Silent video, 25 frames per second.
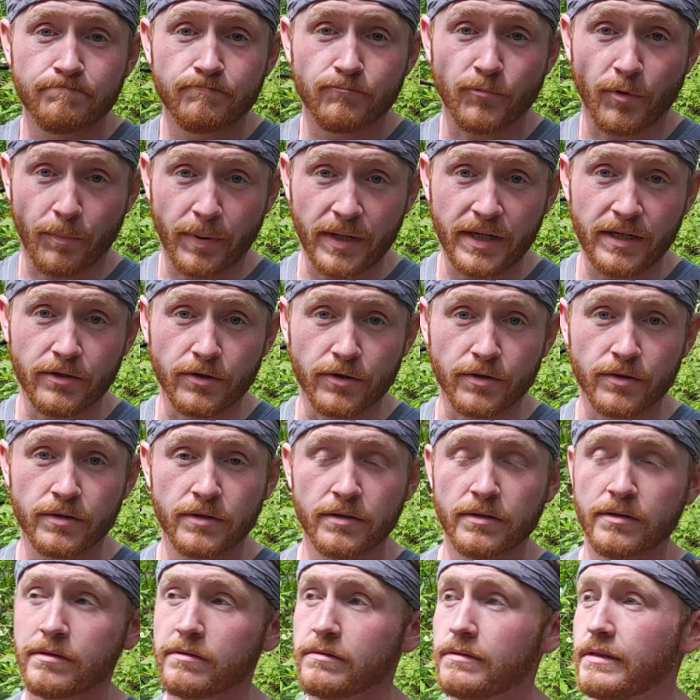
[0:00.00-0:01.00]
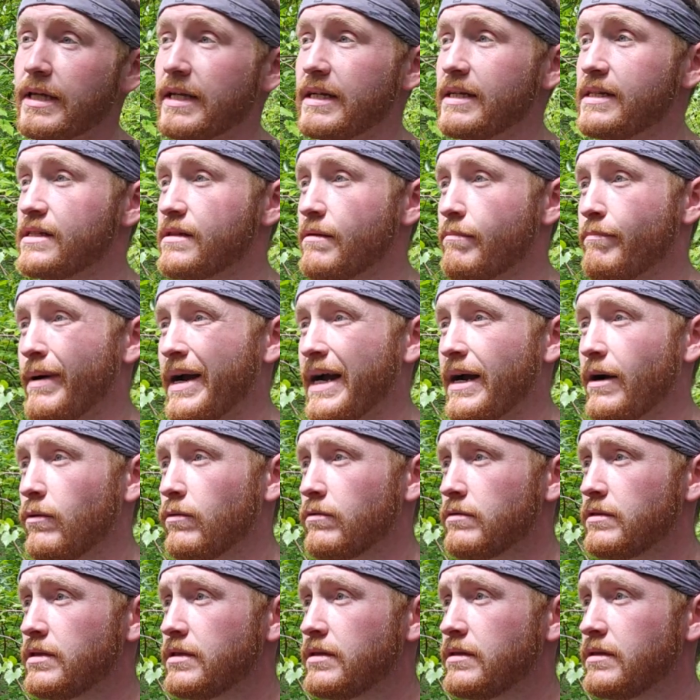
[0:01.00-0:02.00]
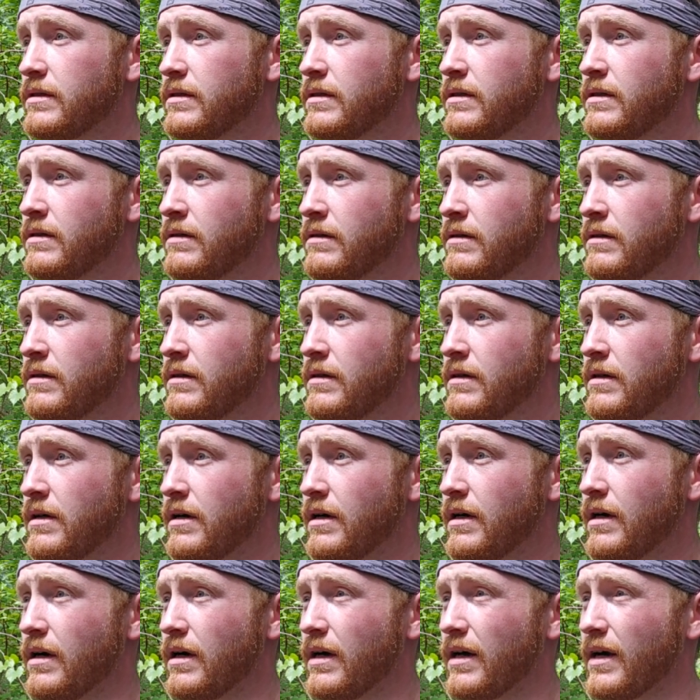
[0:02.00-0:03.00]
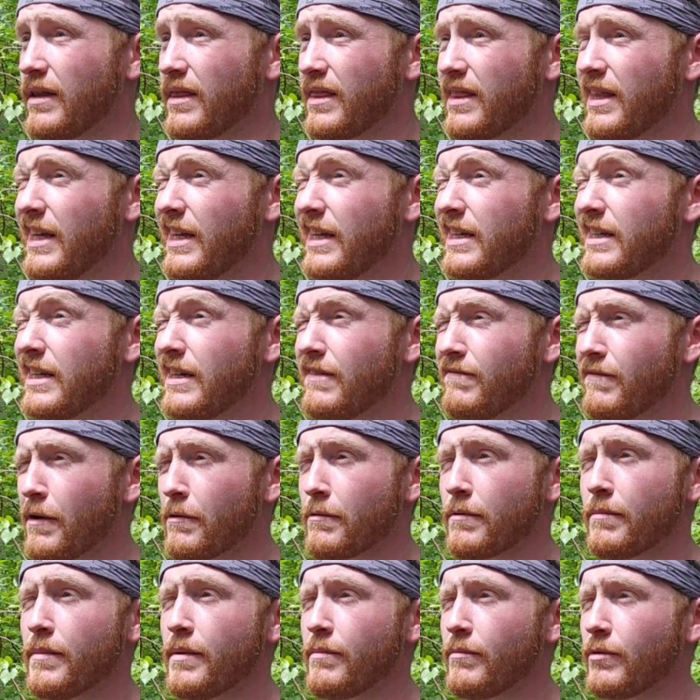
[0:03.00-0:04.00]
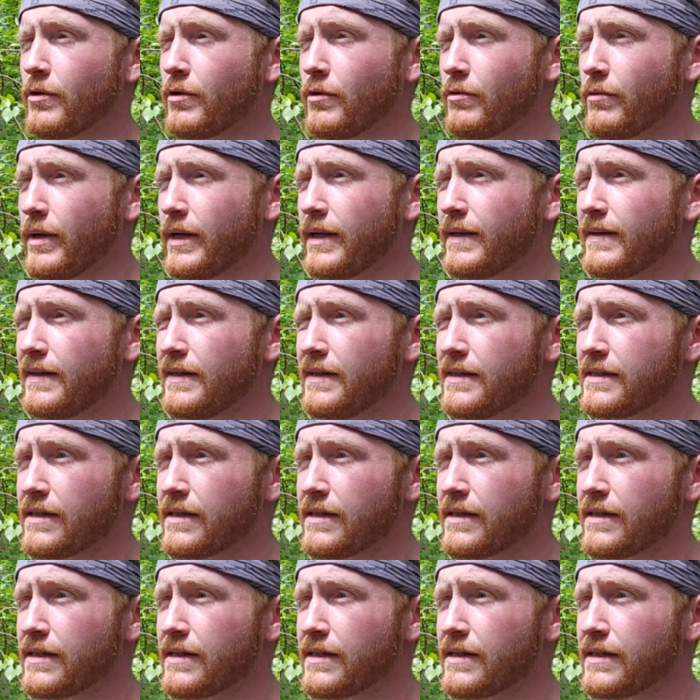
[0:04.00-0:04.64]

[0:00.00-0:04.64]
repeater that is about, I think if I remember correctly,